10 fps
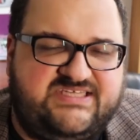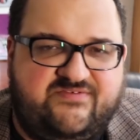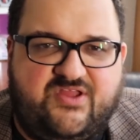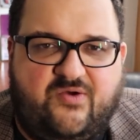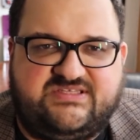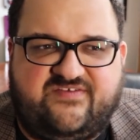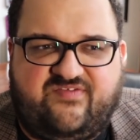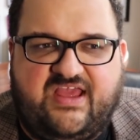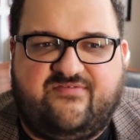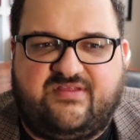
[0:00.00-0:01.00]
because even though it's a
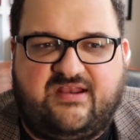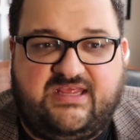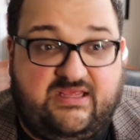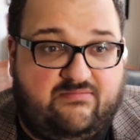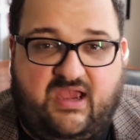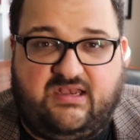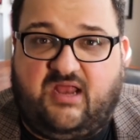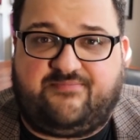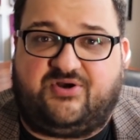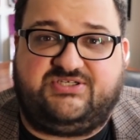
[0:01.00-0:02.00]
flavor that he might
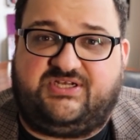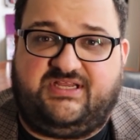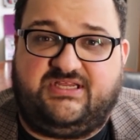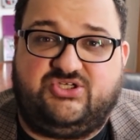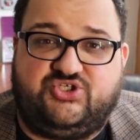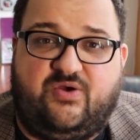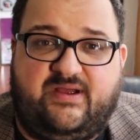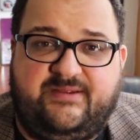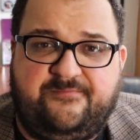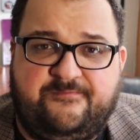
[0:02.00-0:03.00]
not personally
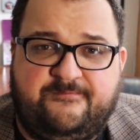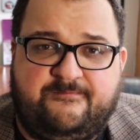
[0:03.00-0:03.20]
enjoy,